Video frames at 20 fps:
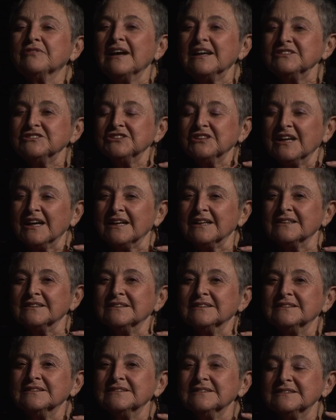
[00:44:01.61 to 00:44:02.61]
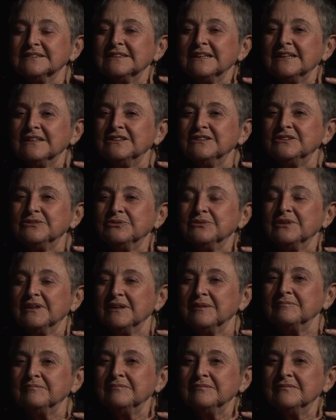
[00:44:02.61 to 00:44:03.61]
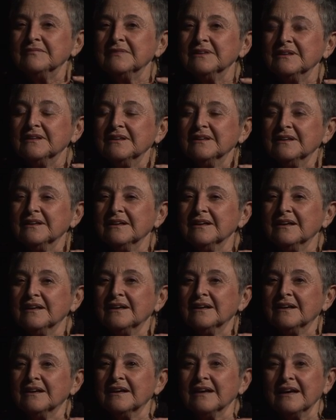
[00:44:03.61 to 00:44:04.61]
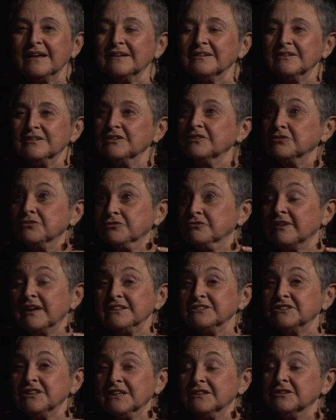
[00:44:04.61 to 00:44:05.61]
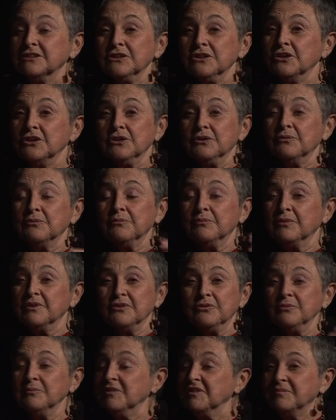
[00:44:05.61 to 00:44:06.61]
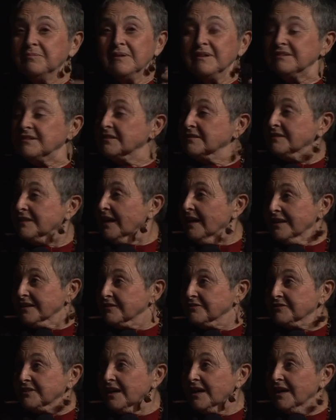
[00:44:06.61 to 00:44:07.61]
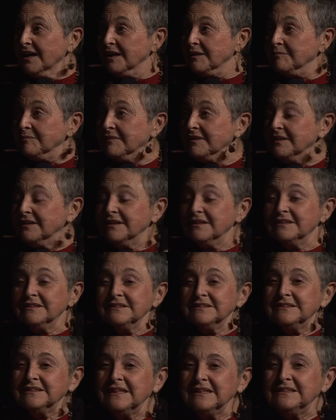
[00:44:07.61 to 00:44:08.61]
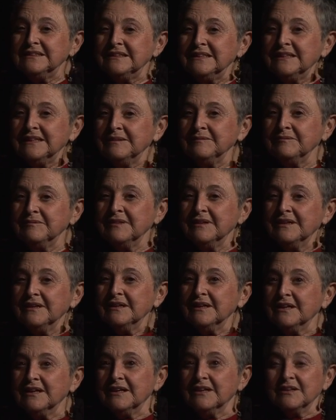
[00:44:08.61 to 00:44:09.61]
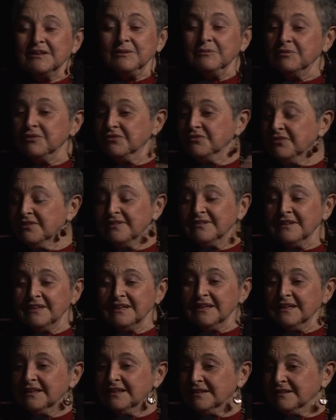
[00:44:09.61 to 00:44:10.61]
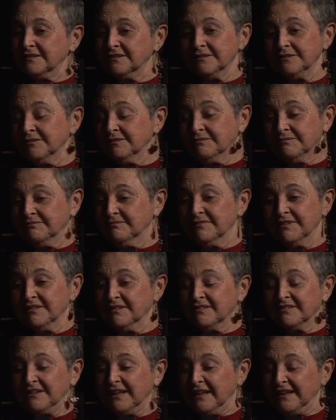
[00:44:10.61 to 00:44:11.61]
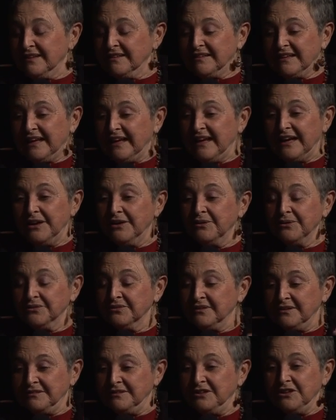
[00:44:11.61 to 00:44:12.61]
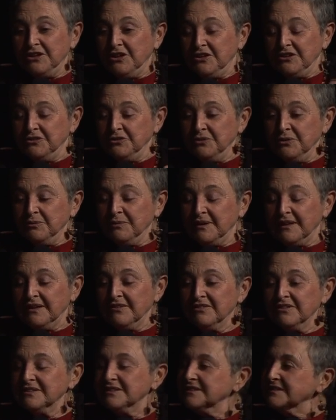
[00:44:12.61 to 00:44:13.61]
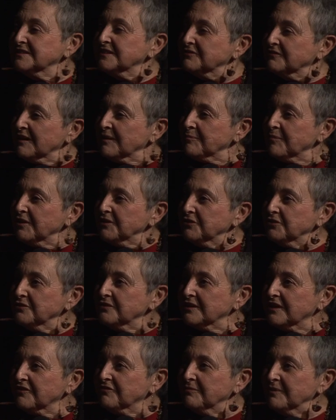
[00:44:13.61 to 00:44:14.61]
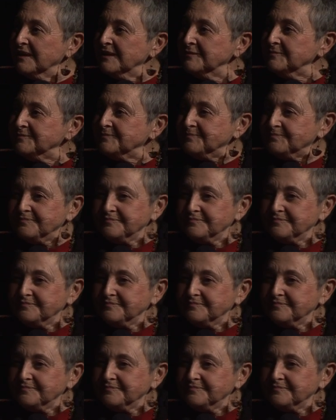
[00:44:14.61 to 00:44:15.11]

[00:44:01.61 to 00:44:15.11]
grandchild said to him, his grandchild, with whom he spends a lot of time, said to him, he was visiting and staying at the house and doing whatever. He said, "Grandpa, do you love me?"